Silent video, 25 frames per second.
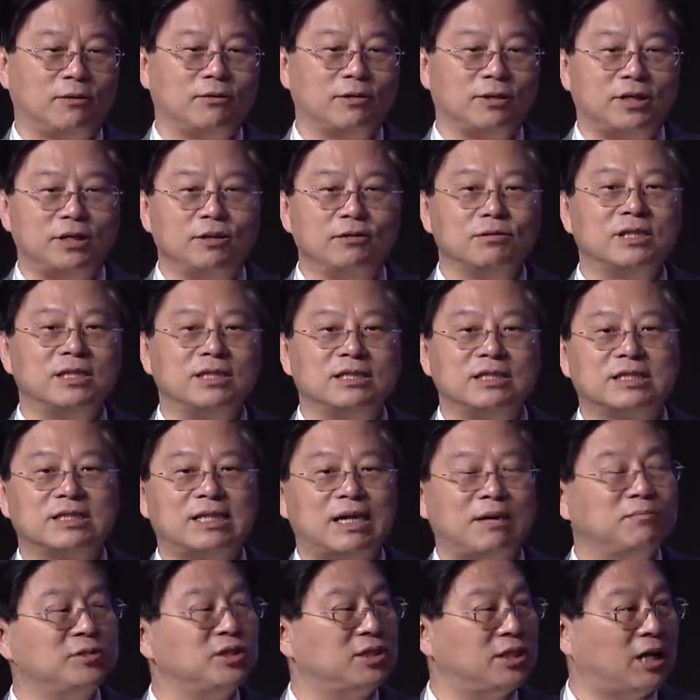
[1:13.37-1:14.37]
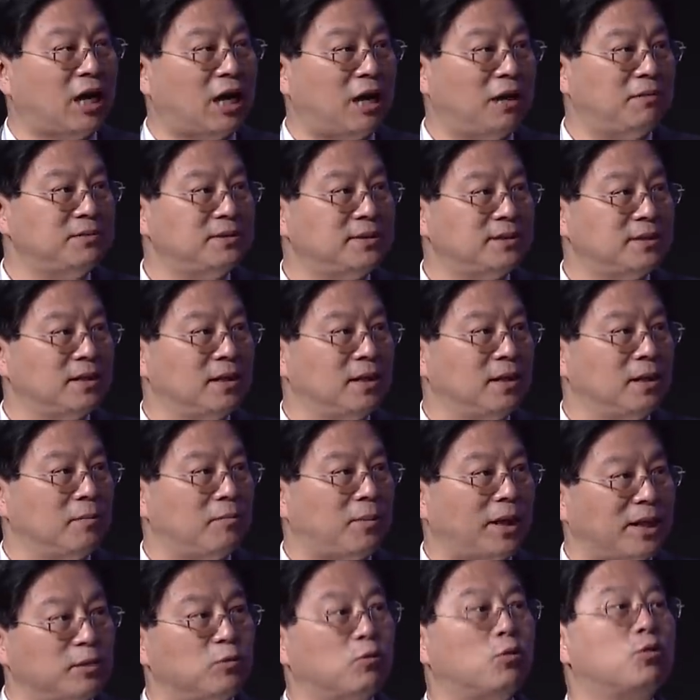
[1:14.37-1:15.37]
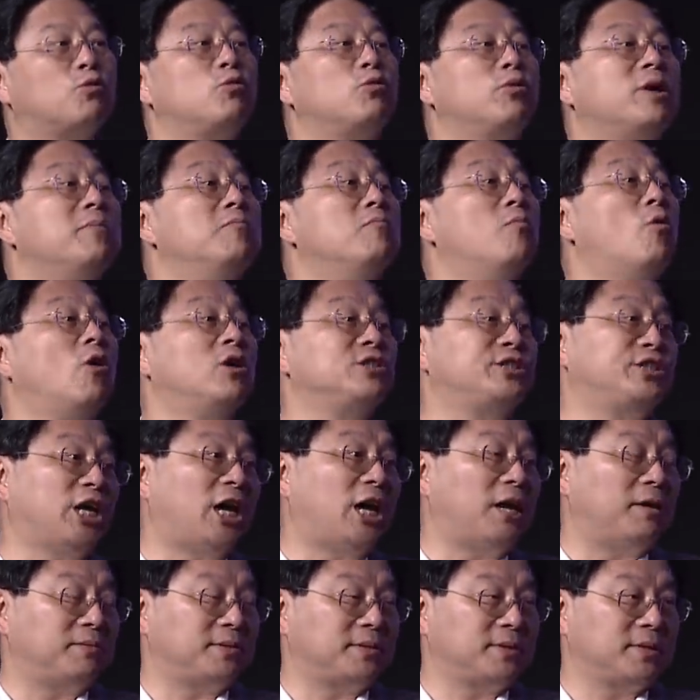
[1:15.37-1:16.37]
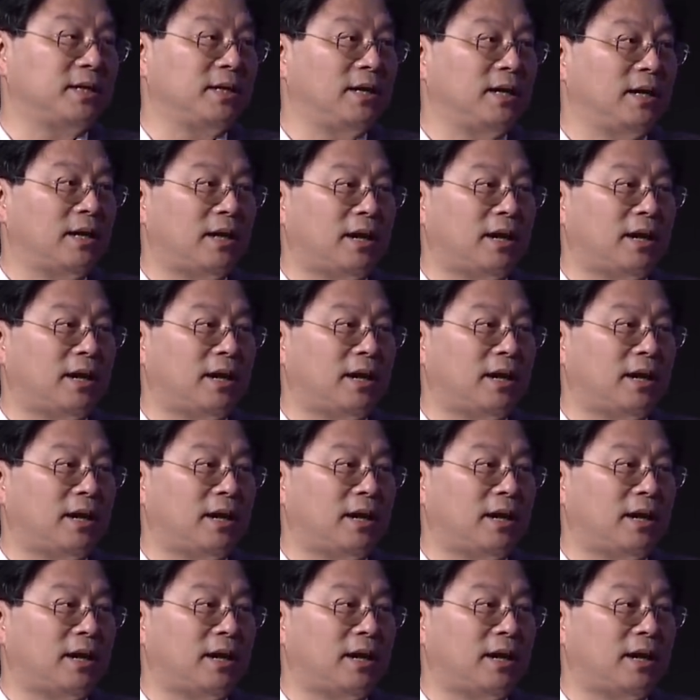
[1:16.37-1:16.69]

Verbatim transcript: reducing some jobs, but it will create more jobs.